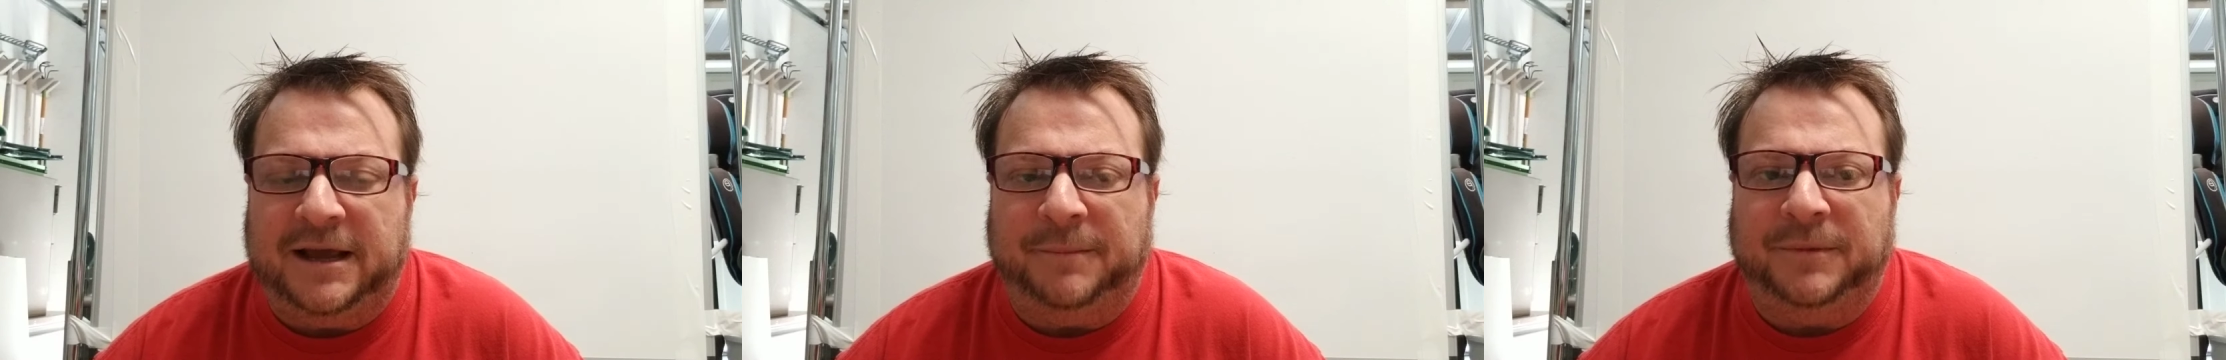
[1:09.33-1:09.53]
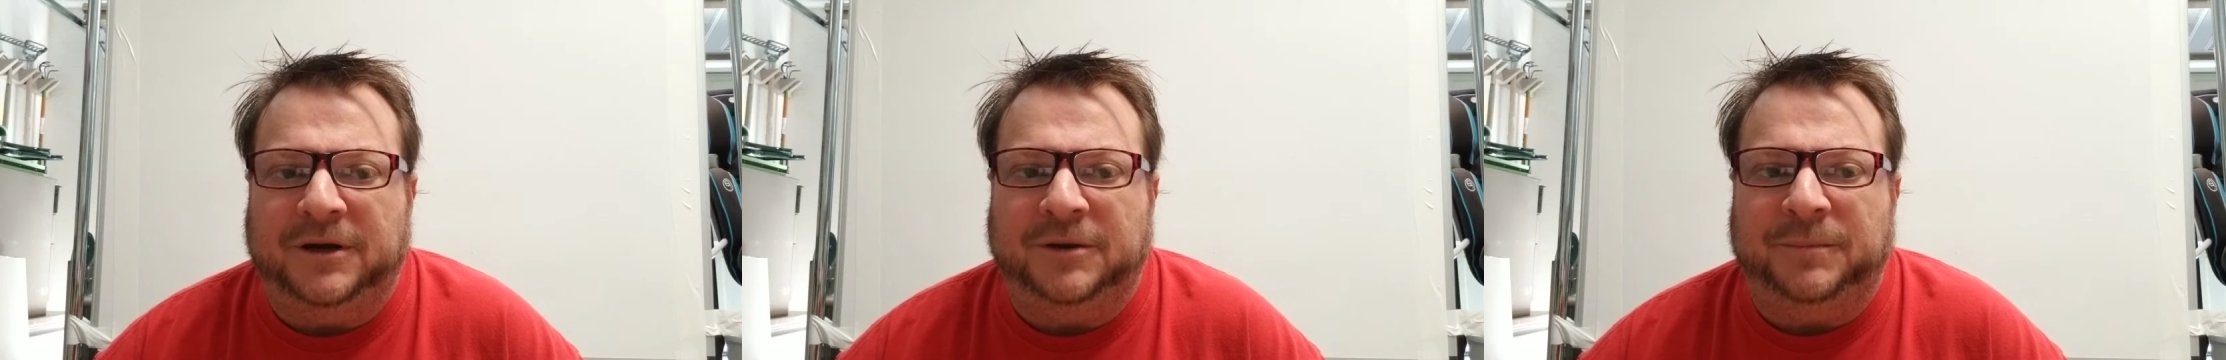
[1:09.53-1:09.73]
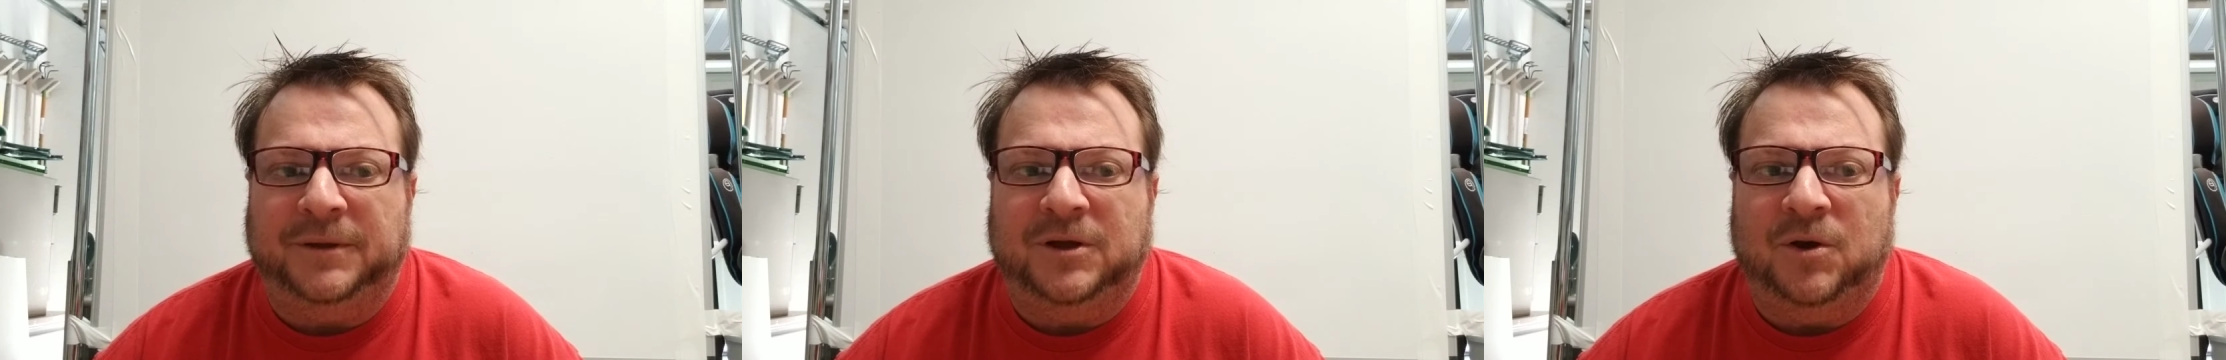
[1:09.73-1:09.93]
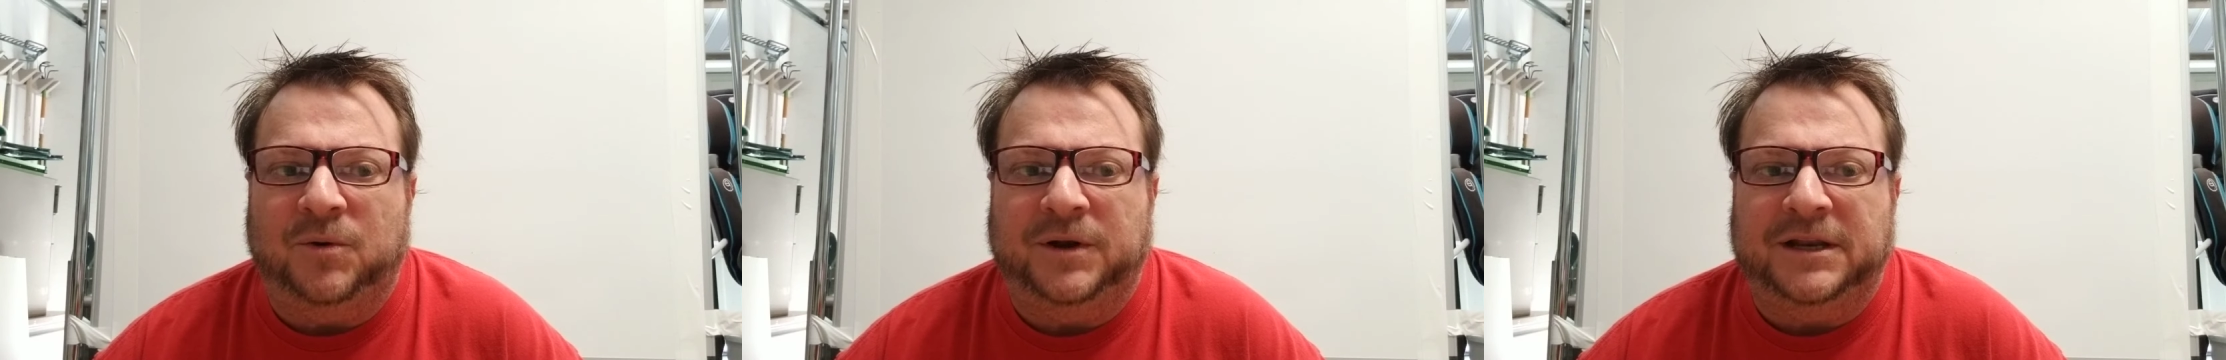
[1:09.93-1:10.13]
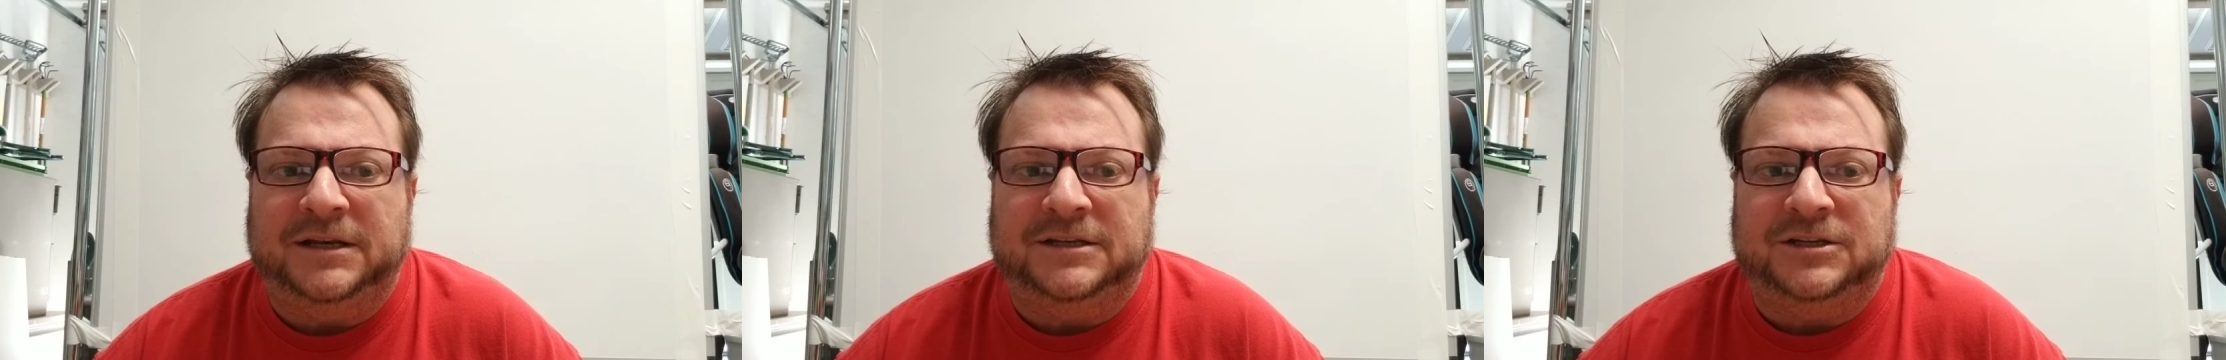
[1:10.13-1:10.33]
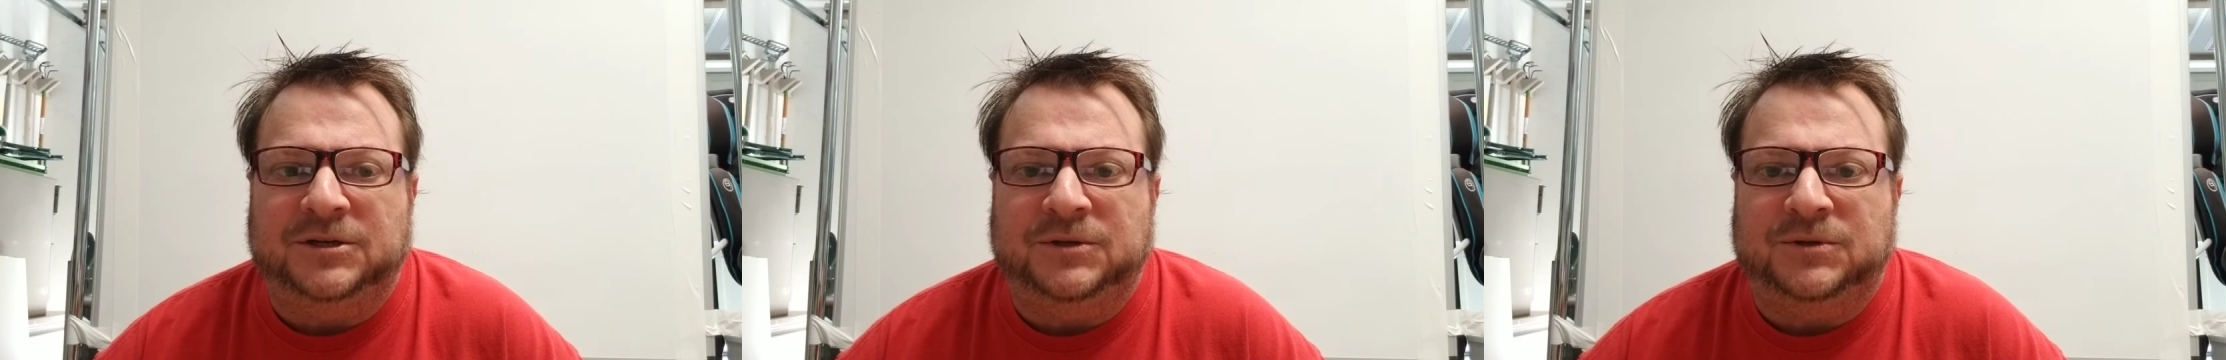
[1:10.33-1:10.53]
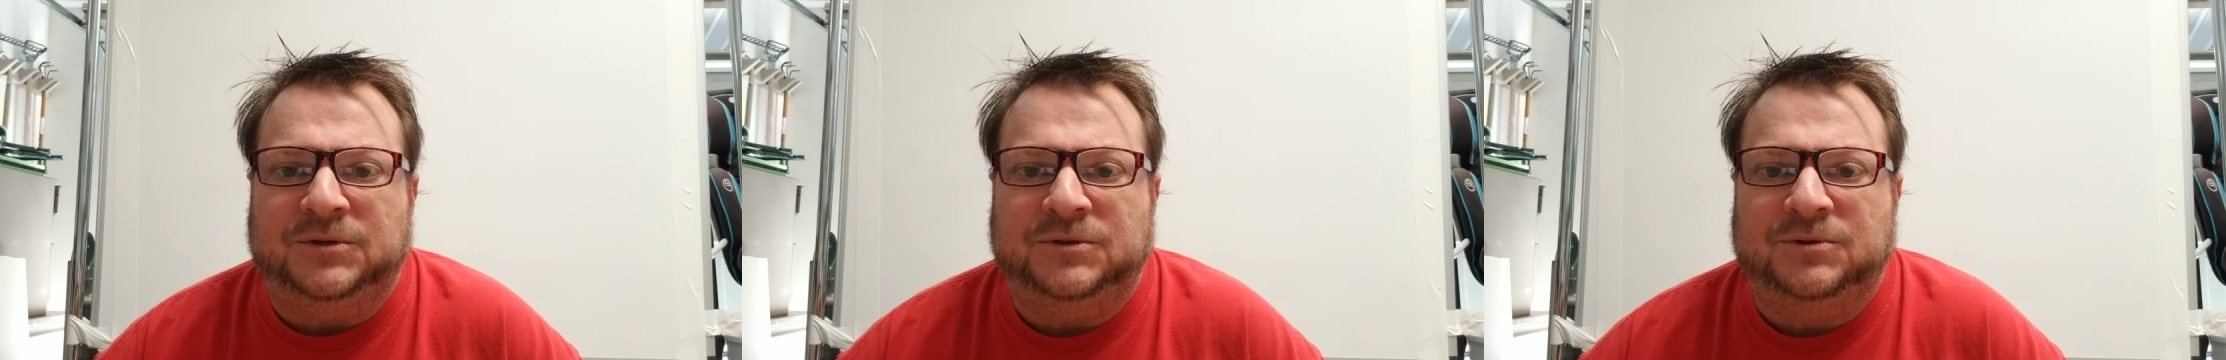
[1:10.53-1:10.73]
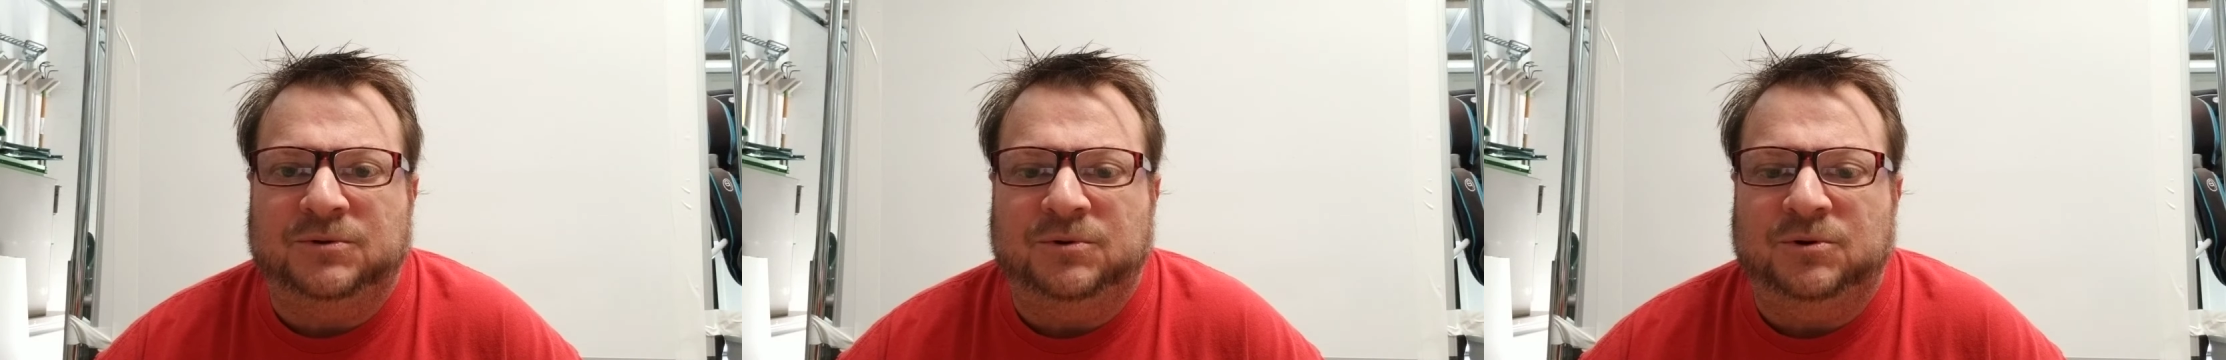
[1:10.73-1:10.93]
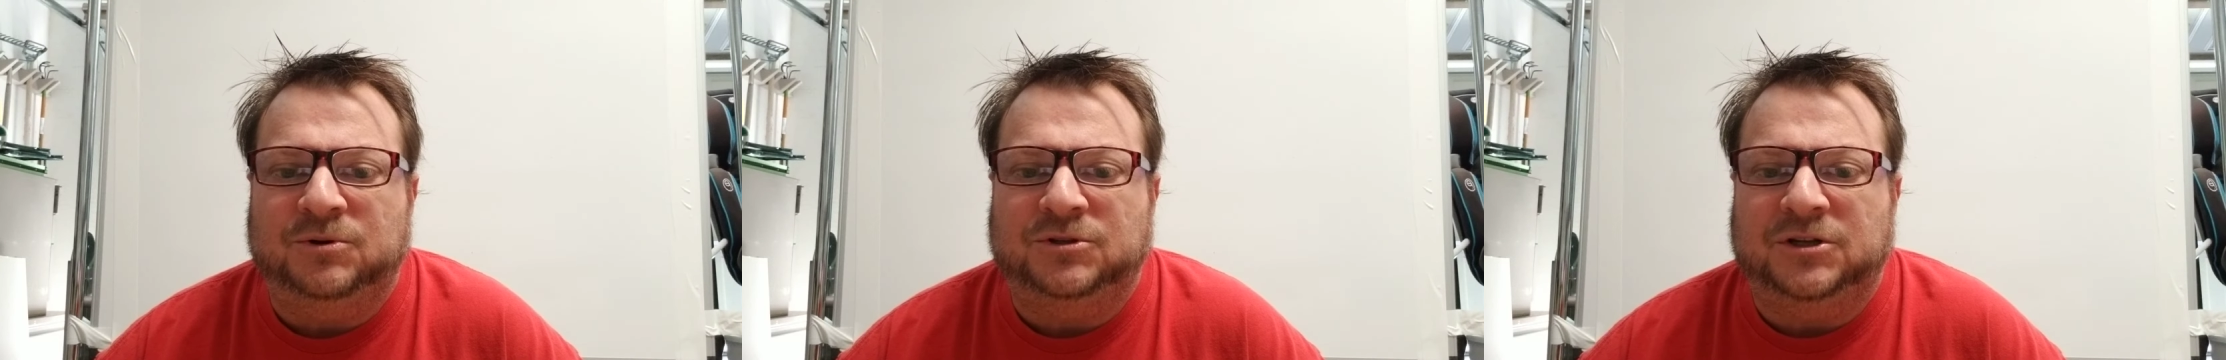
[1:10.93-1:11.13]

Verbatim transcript: I'm going to be going into school